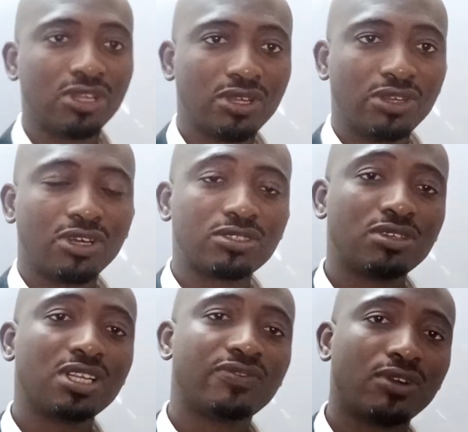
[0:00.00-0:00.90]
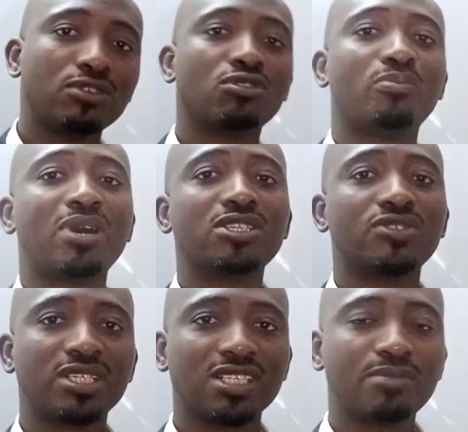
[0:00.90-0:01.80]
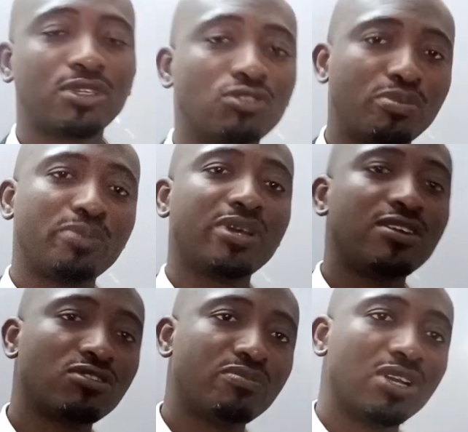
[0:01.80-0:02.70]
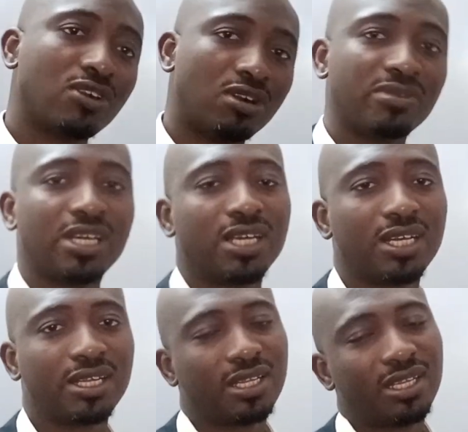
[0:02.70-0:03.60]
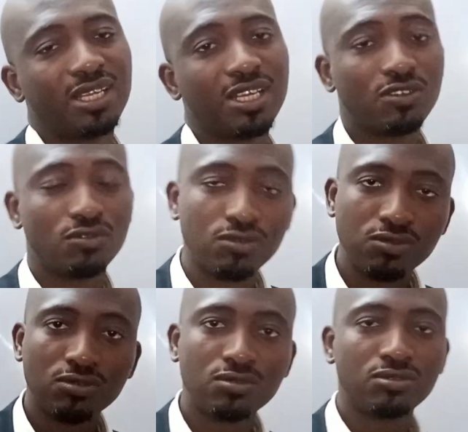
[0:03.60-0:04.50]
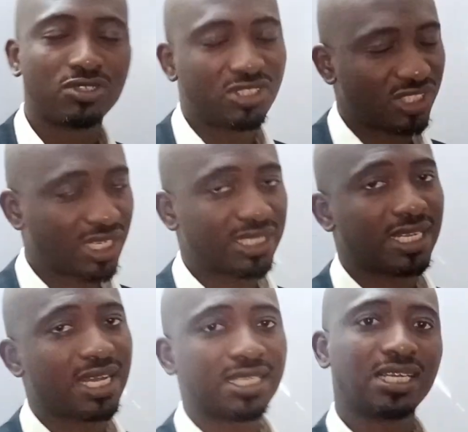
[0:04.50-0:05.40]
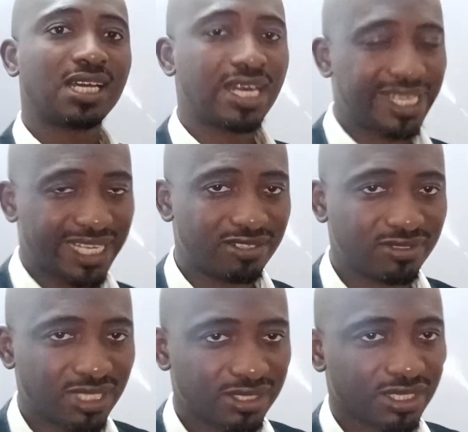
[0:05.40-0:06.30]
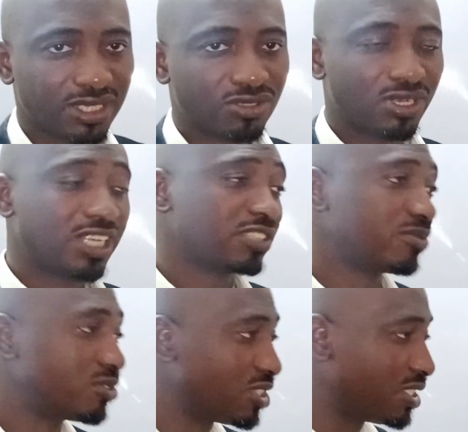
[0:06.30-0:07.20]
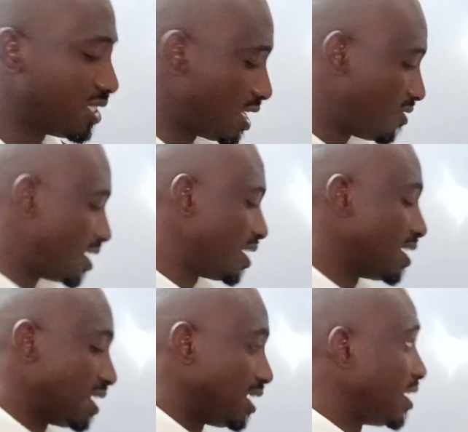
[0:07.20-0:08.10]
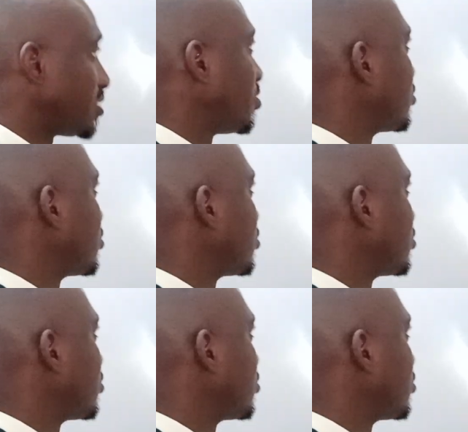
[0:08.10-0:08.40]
not only for you to pass your exam, but to prepare you to become a good chartered accountant. So let's proceed in our lecture